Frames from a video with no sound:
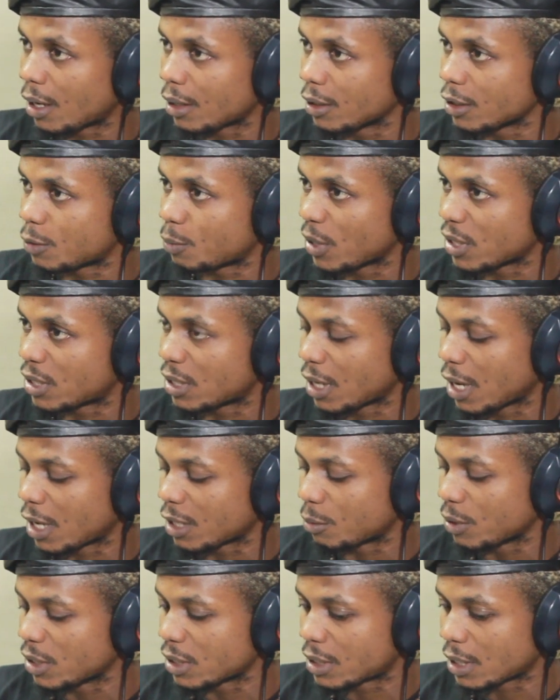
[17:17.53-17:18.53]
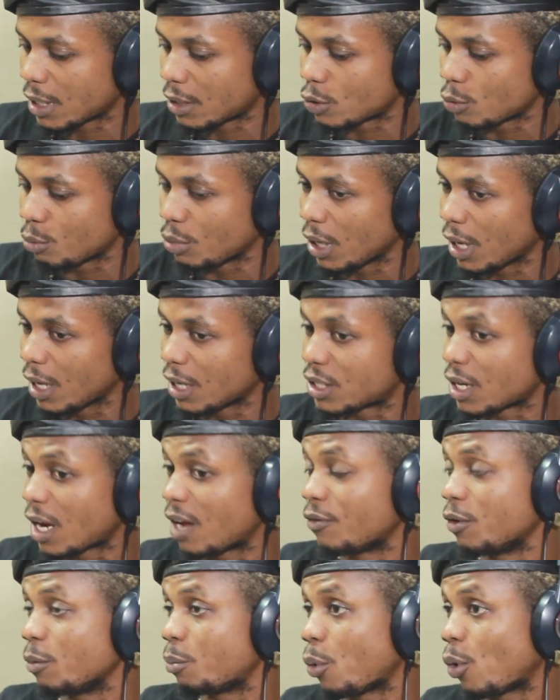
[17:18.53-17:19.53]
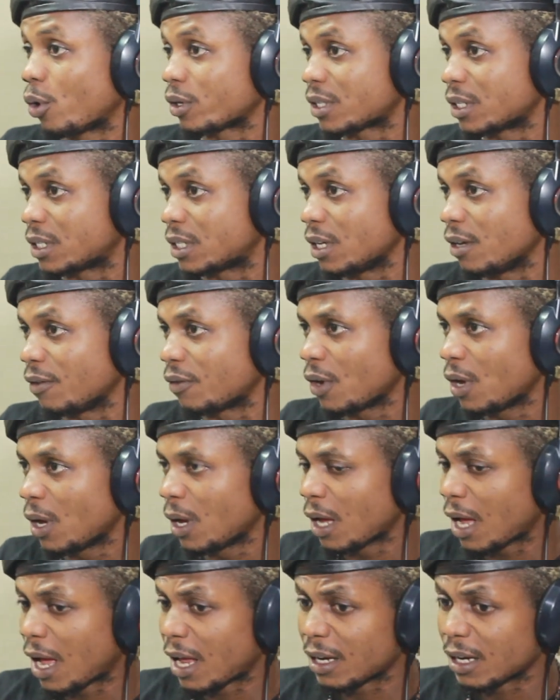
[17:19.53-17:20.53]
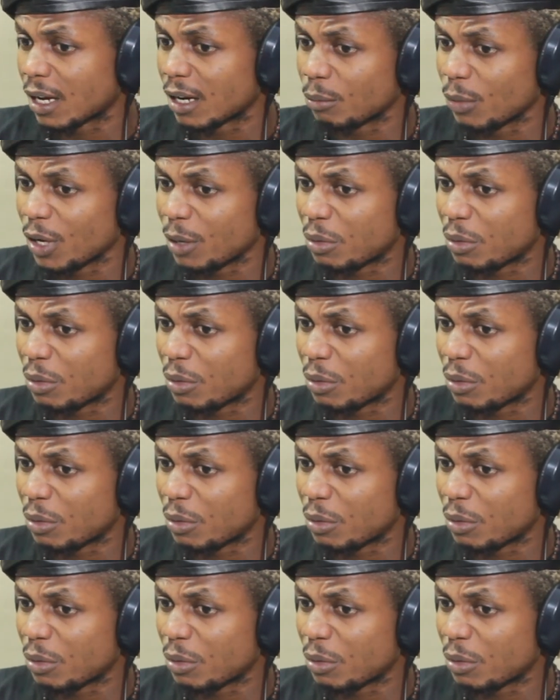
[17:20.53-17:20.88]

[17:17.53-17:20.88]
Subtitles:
this person has been said to be HIV positive, and then